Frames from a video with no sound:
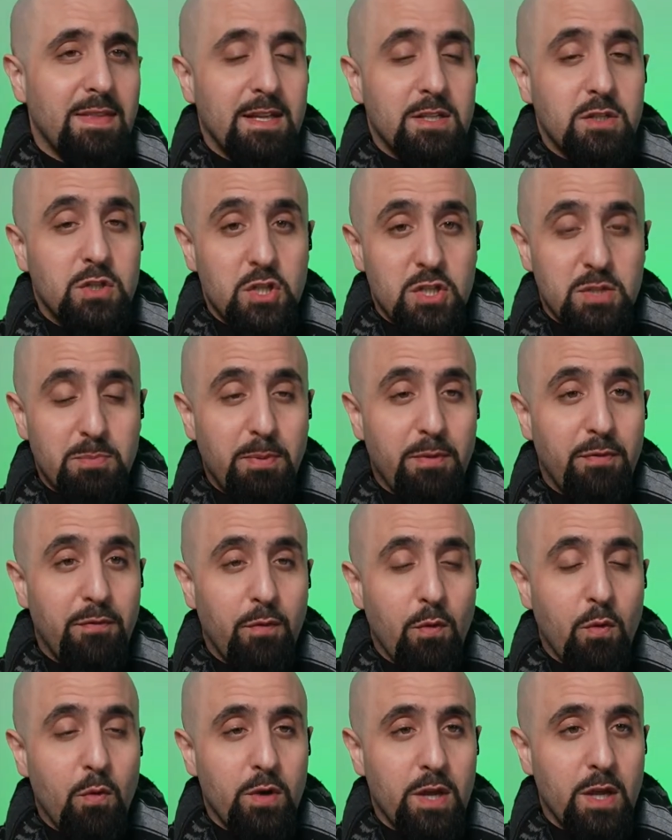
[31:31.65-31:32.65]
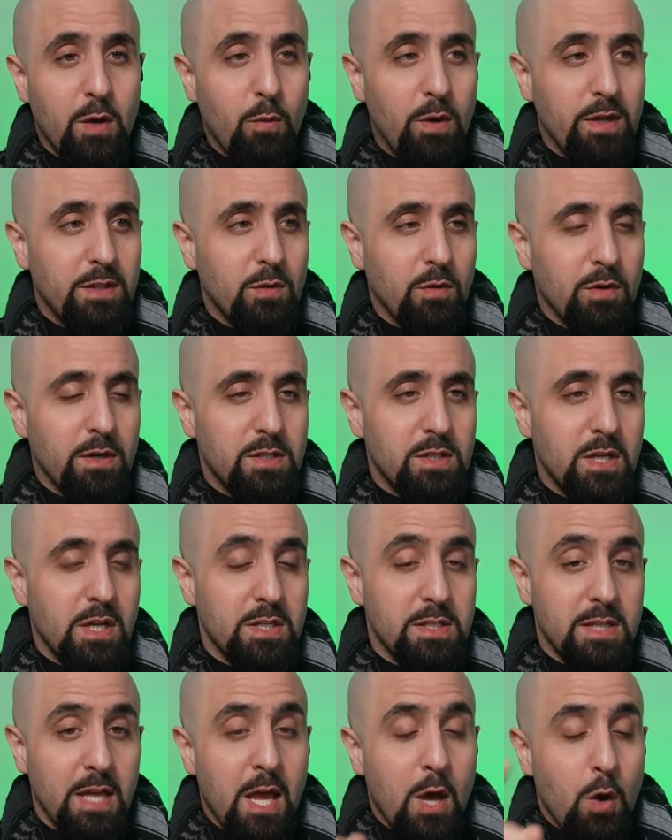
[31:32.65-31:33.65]
that just before he went on a
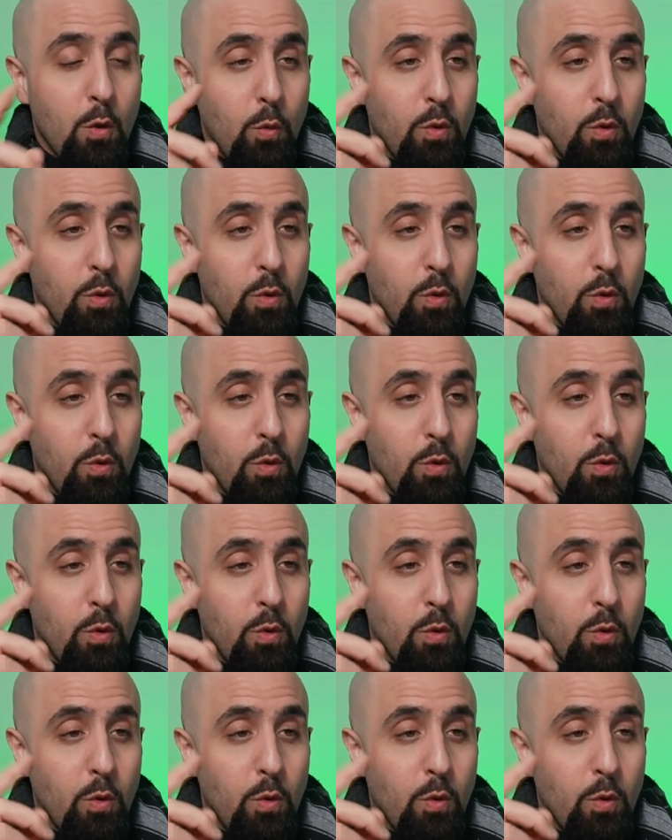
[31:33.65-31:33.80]
genocide,